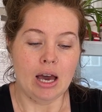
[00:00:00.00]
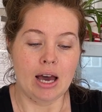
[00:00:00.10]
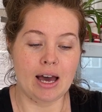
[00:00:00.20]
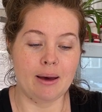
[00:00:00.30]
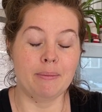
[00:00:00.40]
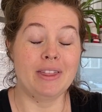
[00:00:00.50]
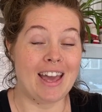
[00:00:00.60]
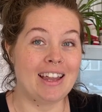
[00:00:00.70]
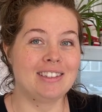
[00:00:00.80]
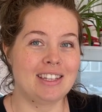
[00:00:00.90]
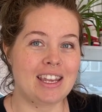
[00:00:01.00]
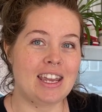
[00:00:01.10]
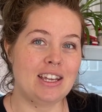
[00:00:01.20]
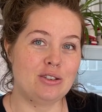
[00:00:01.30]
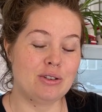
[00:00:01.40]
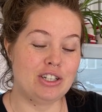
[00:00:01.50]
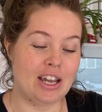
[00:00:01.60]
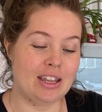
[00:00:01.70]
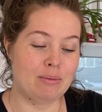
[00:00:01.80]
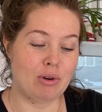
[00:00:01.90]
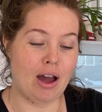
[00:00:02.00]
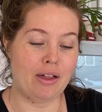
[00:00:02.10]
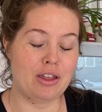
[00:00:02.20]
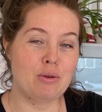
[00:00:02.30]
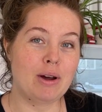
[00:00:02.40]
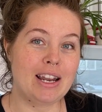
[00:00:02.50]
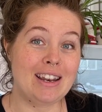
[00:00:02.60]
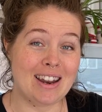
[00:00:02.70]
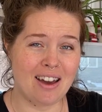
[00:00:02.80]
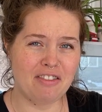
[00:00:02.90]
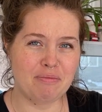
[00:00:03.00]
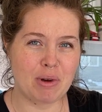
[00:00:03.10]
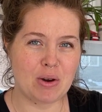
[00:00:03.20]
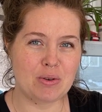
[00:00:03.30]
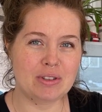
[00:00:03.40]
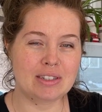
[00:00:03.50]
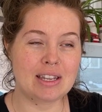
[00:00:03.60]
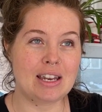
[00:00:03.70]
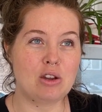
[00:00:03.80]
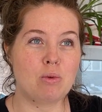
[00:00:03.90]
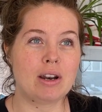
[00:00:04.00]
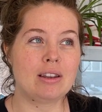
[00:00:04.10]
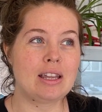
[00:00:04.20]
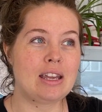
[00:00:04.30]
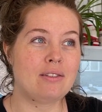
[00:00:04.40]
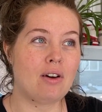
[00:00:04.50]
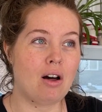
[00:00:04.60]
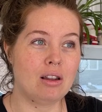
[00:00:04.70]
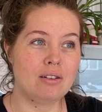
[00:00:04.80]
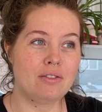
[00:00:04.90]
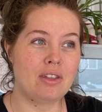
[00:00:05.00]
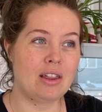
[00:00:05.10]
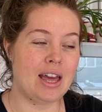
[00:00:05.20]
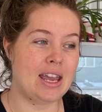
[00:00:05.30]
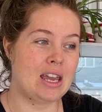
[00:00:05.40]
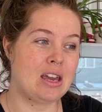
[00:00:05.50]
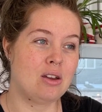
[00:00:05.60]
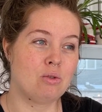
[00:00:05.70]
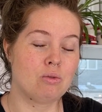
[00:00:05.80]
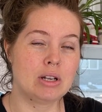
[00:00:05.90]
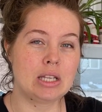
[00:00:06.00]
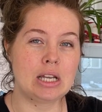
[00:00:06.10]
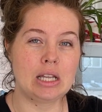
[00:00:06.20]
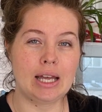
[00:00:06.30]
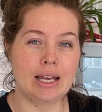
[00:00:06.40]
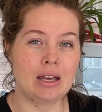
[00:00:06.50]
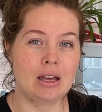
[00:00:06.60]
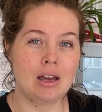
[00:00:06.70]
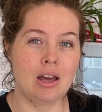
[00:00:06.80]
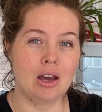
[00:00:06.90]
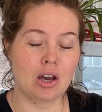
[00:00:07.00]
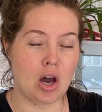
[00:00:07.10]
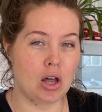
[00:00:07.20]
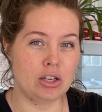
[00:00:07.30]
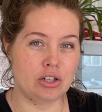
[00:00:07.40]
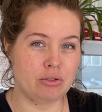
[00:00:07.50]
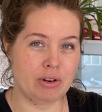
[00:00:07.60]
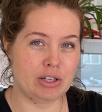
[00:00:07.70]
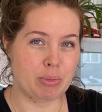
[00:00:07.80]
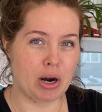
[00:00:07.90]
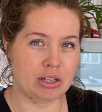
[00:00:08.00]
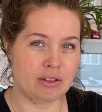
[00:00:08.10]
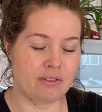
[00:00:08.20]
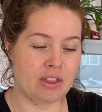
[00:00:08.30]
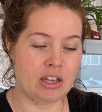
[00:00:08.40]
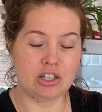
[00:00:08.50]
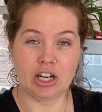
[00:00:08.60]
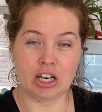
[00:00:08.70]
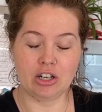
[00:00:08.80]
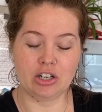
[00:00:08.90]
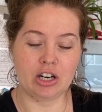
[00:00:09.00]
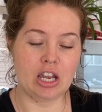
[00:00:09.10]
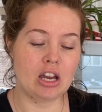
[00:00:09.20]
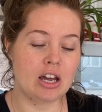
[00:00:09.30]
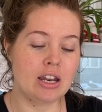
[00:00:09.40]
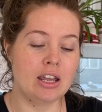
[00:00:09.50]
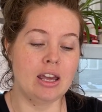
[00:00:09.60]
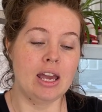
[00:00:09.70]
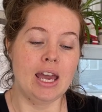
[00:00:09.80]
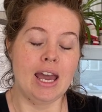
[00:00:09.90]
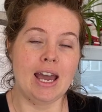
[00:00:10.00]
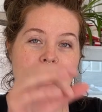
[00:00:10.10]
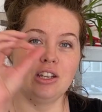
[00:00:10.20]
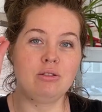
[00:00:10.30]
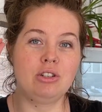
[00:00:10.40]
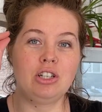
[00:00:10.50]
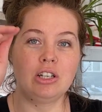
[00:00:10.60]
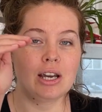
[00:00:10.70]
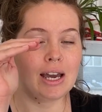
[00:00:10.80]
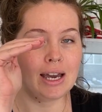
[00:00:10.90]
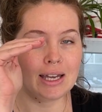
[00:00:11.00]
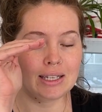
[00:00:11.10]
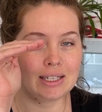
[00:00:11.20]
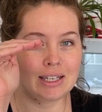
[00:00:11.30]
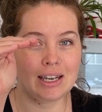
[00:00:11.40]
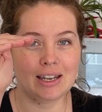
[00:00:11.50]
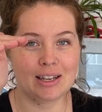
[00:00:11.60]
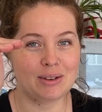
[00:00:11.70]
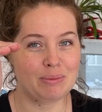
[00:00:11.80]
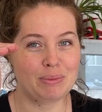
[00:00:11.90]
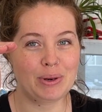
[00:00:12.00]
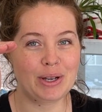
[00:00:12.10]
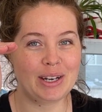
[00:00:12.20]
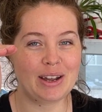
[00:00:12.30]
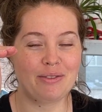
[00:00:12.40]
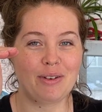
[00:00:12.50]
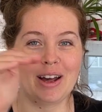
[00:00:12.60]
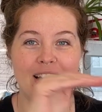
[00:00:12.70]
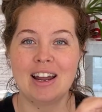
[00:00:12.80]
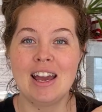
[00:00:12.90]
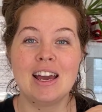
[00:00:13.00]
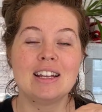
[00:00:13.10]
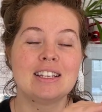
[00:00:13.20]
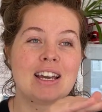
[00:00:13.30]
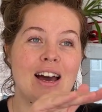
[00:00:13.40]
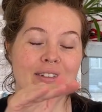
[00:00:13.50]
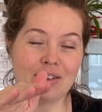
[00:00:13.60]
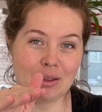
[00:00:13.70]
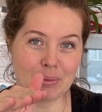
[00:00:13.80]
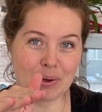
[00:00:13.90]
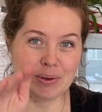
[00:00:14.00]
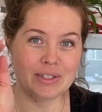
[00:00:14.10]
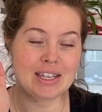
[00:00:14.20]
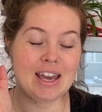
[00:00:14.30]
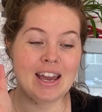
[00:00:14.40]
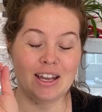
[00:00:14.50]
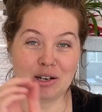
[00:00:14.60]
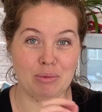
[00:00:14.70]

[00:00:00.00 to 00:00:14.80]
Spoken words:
But that's the key to a gelling broth. You want enough bones and you want to leave all of the like really like collagen rich parts of the chicken or turkey on, and you just put enough water to cover the bones and your